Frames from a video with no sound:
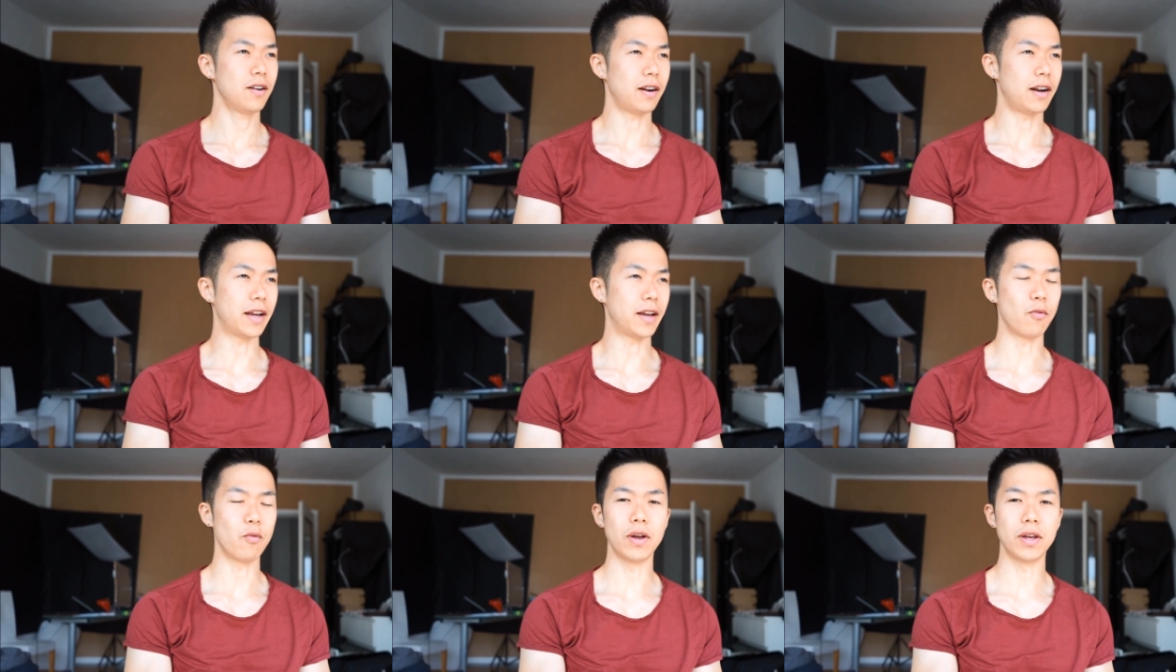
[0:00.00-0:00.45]

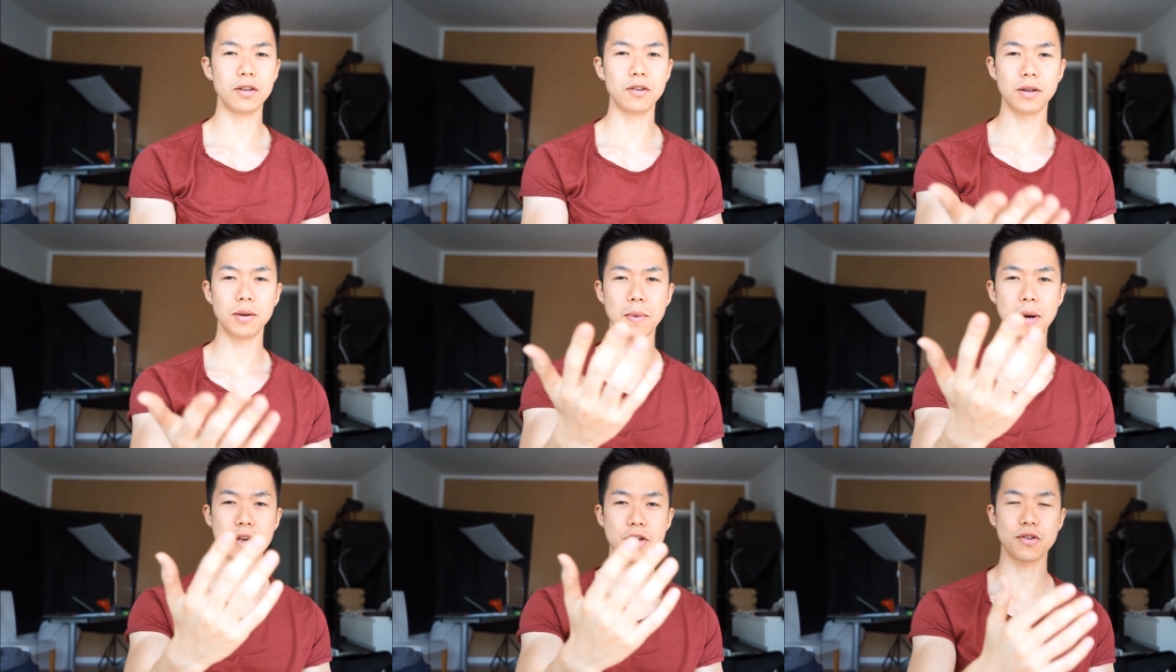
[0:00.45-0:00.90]
like when you
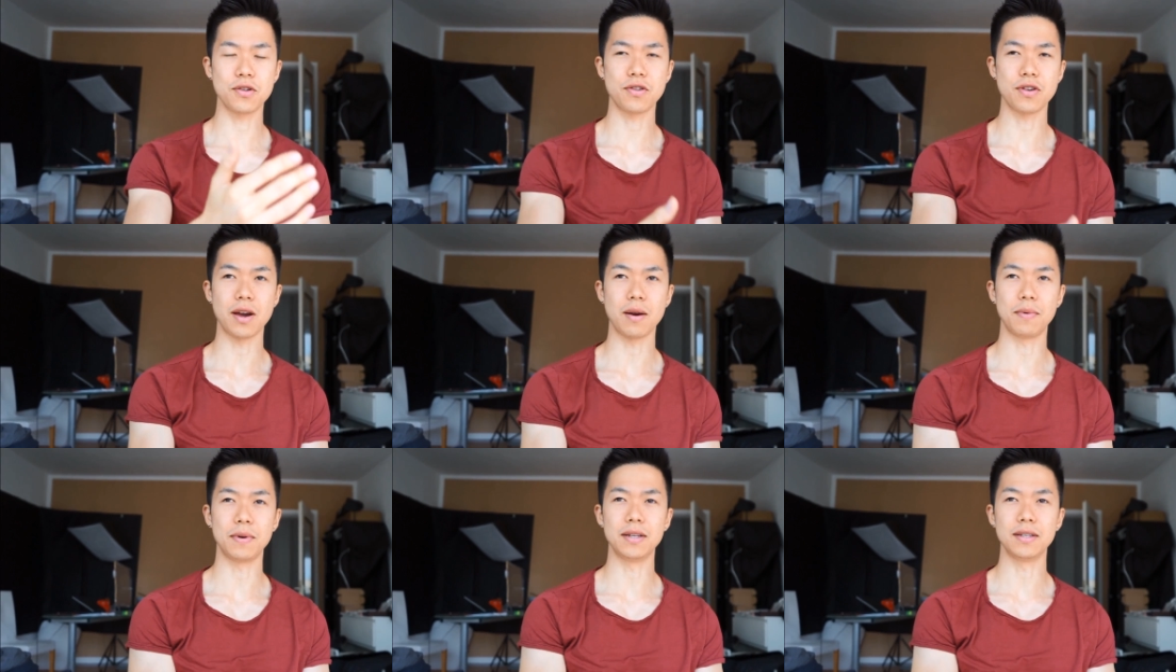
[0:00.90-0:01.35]
imagine
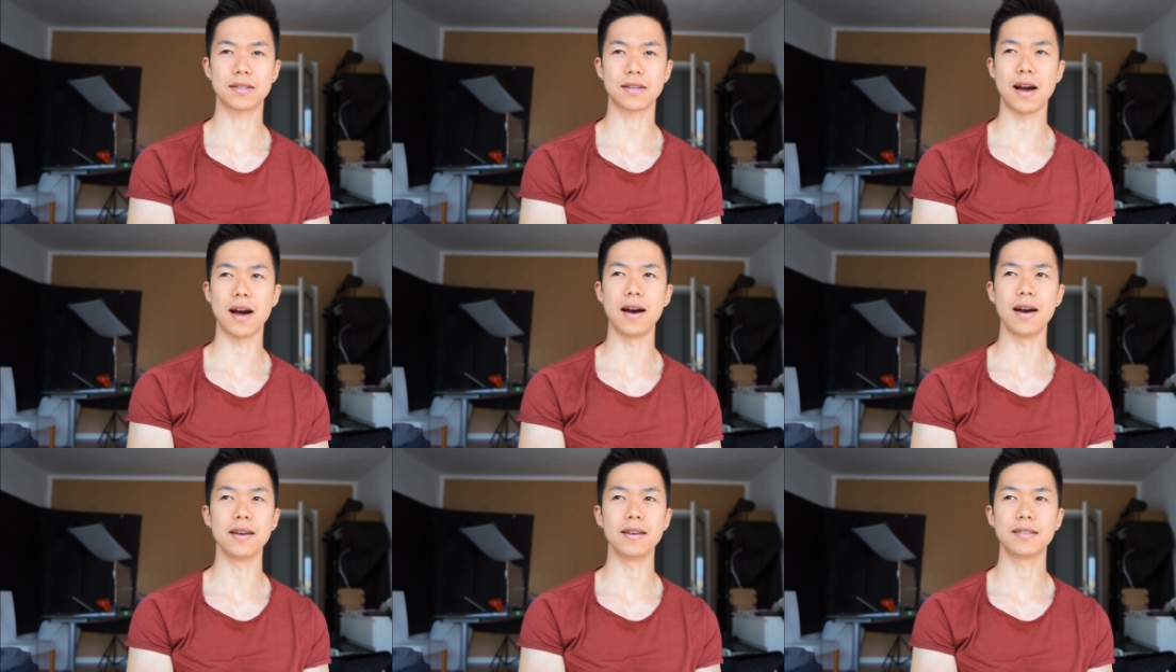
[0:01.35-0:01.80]
Japanese
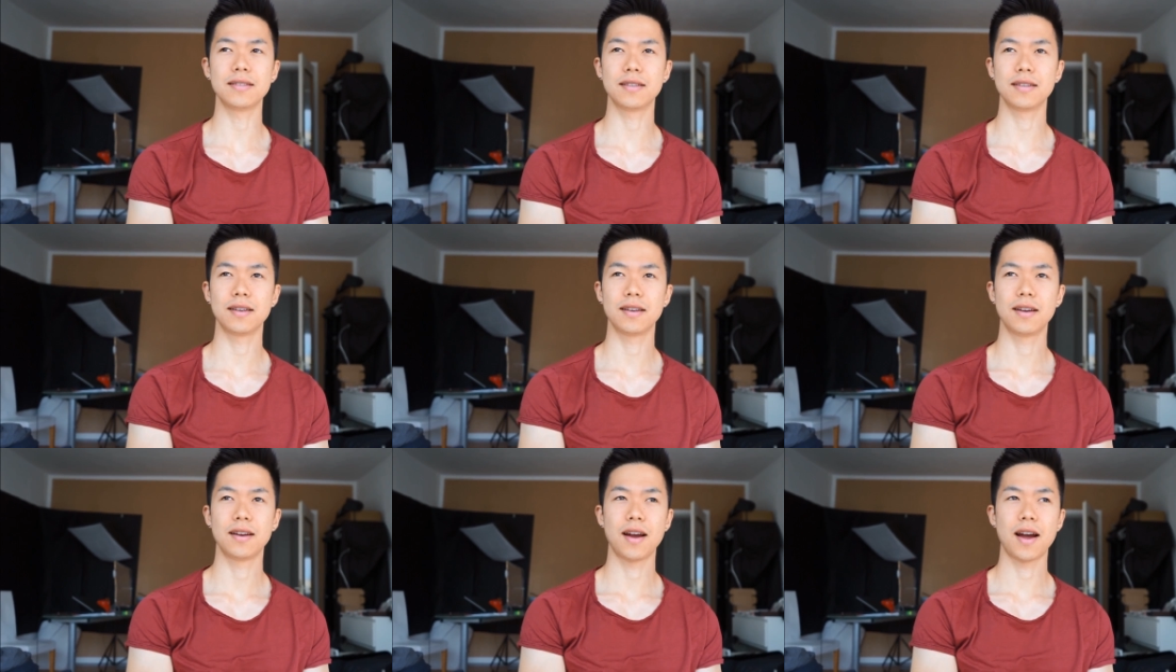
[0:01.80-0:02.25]

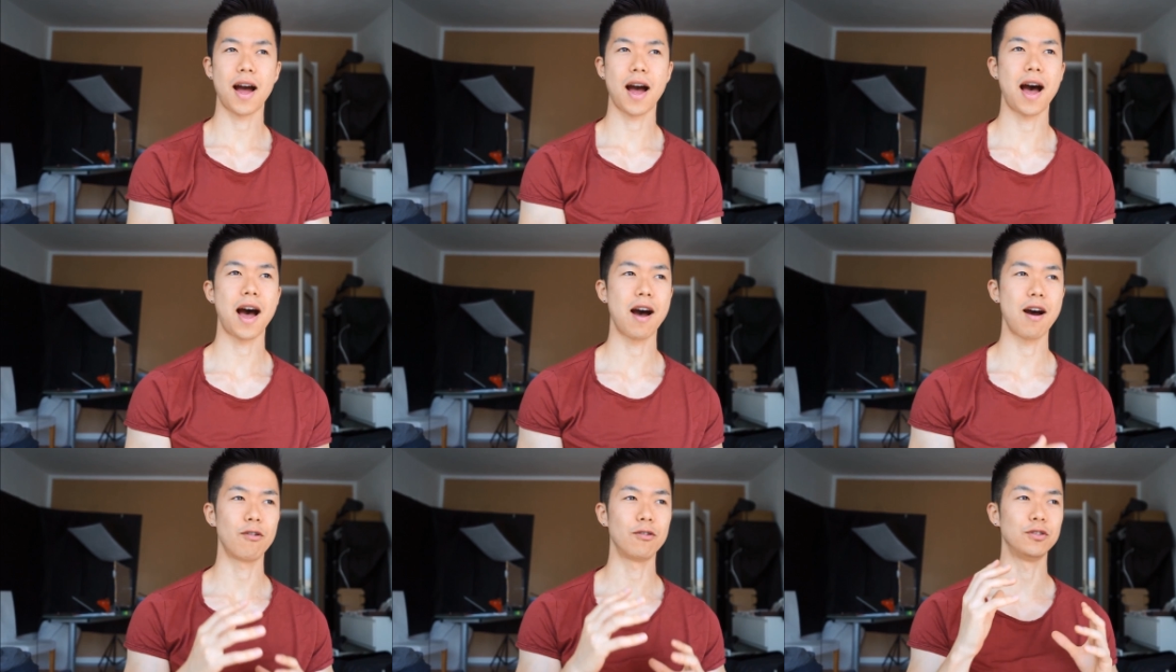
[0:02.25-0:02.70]
guys
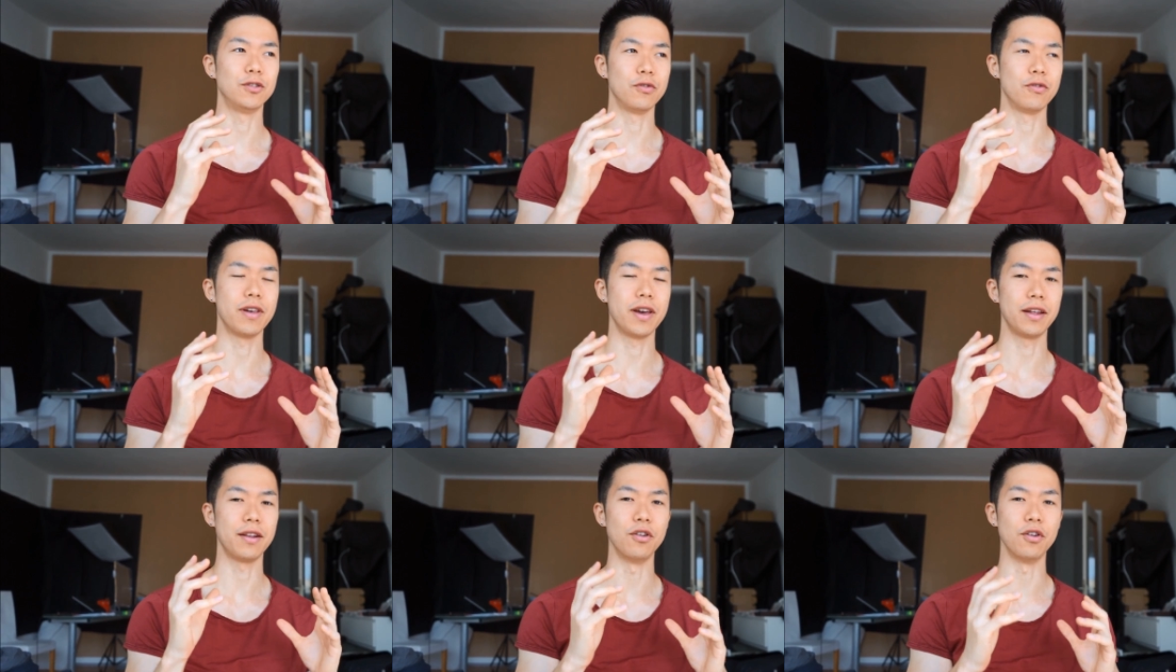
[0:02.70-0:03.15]
how do
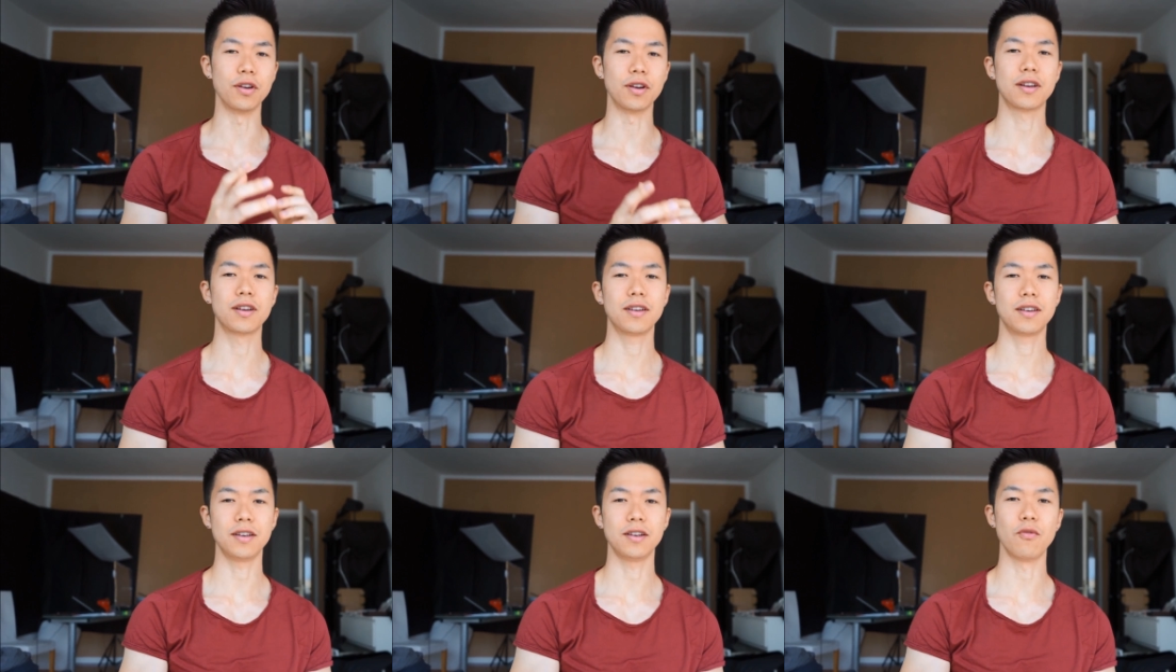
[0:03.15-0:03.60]
they
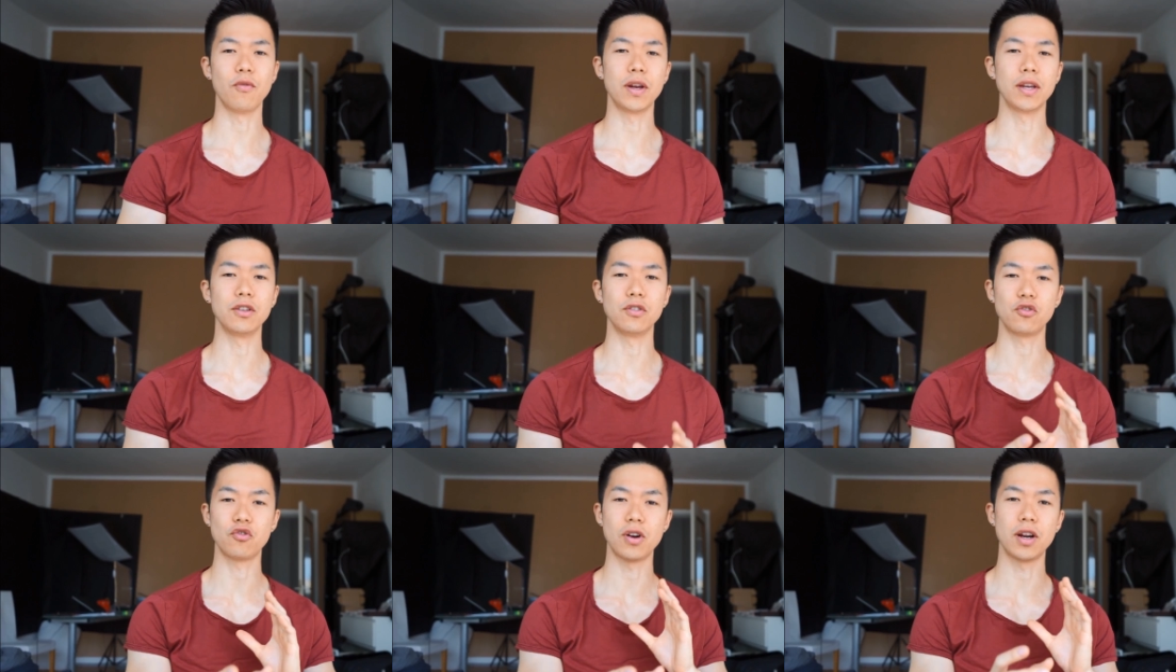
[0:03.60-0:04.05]
look you know
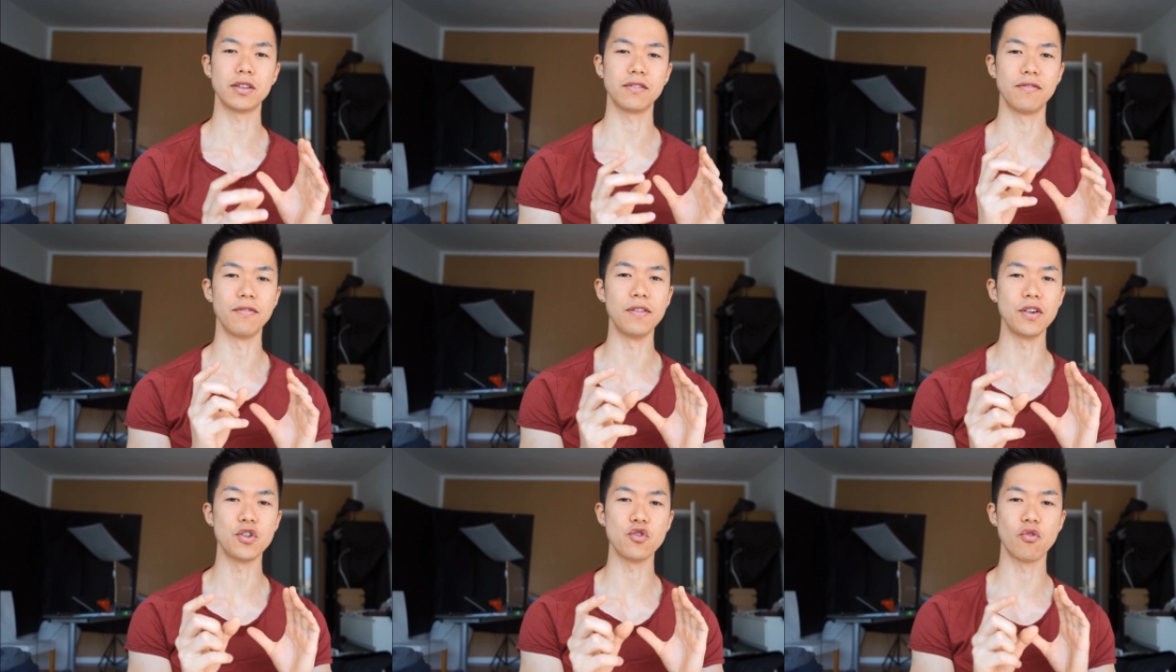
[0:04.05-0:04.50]
when you try to
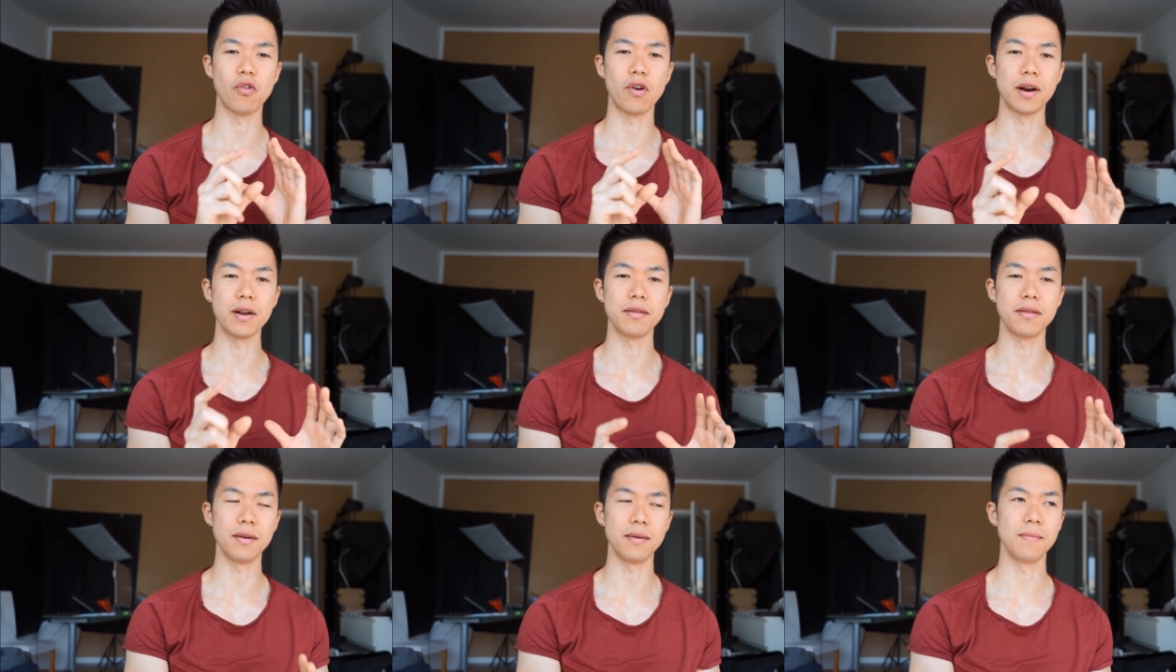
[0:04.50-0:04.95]

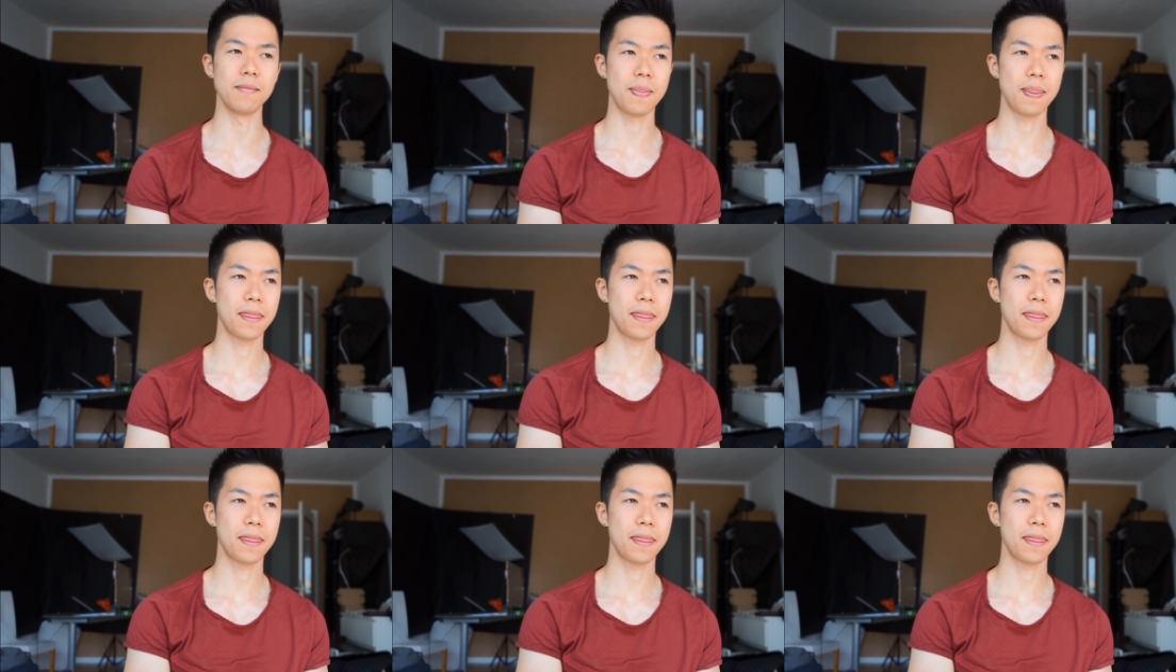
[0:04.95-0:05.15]
visualize them